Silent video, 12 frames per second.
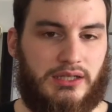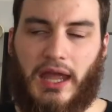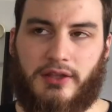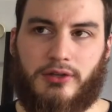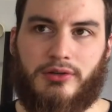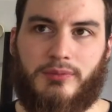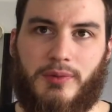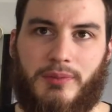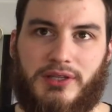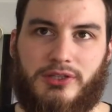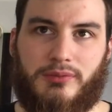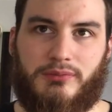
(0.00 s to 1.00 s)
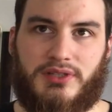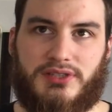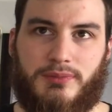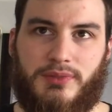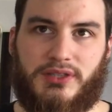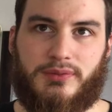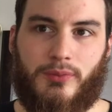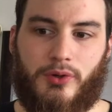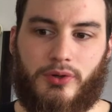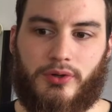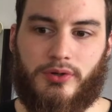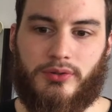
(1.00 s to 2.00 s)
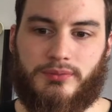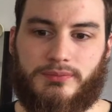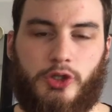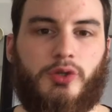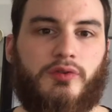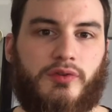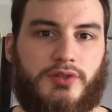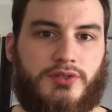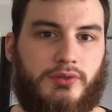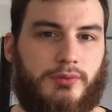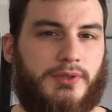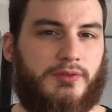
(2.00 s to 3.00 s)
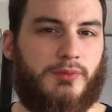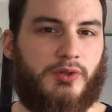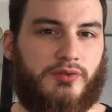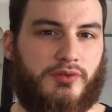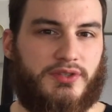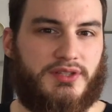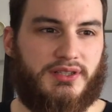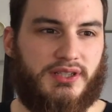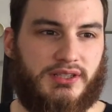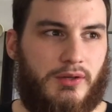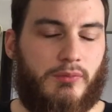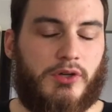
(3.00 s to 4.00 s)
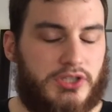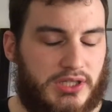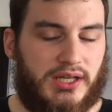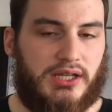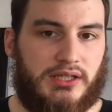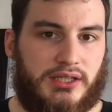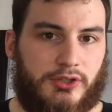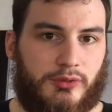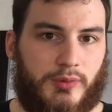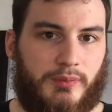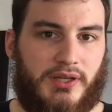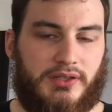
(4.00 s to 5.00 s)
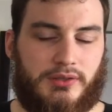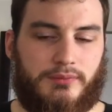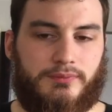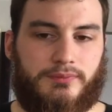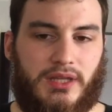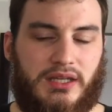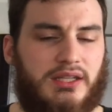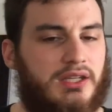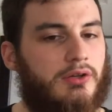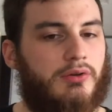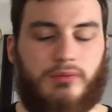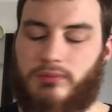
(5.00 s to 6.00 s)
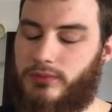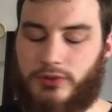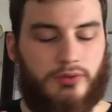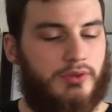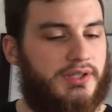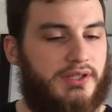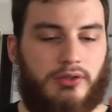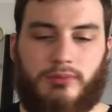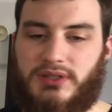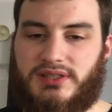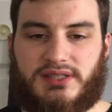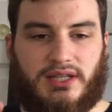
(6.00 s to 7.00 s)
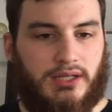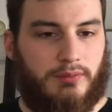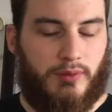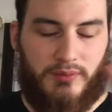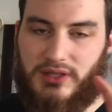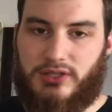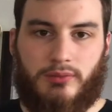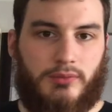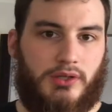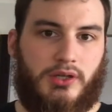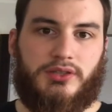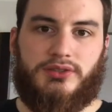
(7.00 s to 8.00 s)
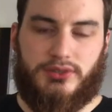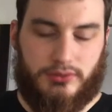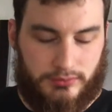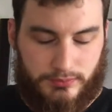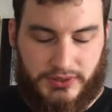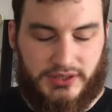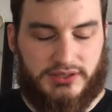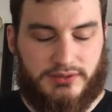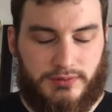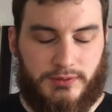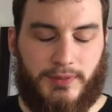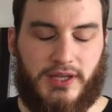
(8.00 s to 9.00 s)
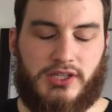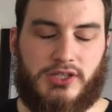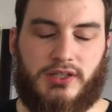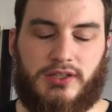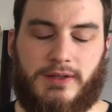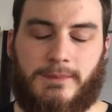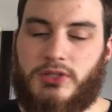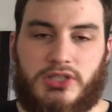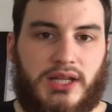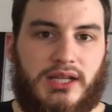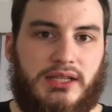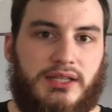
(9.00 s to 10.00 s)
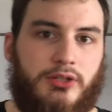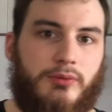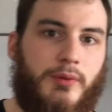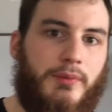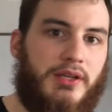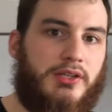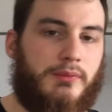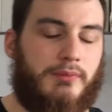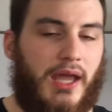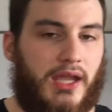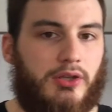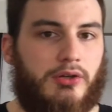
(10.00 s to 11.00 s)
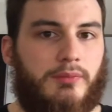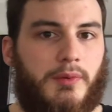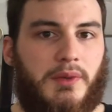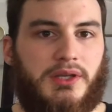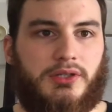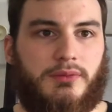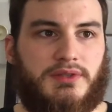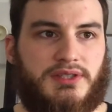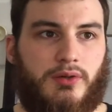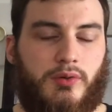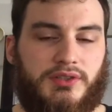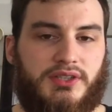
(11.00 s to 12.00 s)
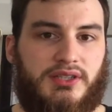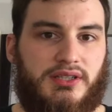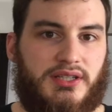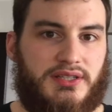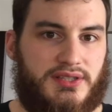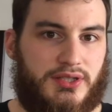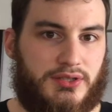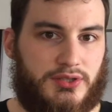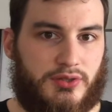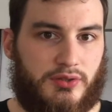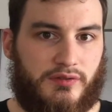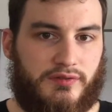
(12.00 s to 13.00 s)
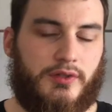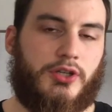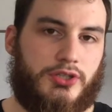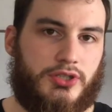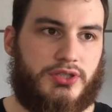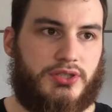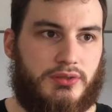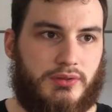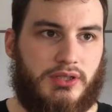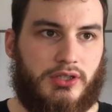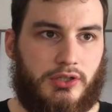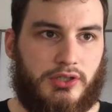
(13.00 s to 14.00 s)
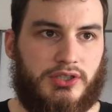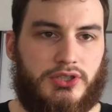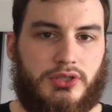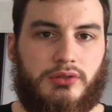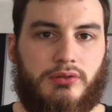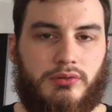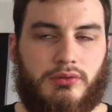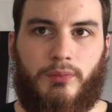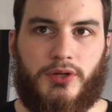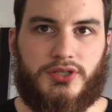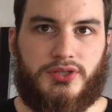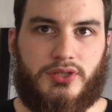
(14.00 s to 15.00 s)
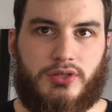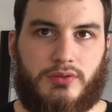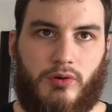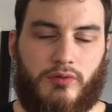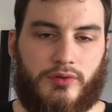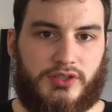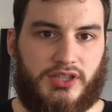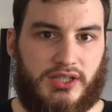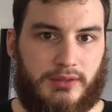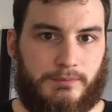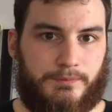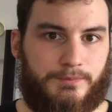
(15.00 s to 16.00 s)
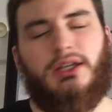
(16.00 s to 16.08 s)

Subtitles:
Angular momentum is a bit more universal, a bit more versatile. Much like linear momentum, and here you'll hear me say momentum a lot, so please be patient. Much like linear momentum, angular momentum is a quantity that is conserved, not just in a collision, but over time.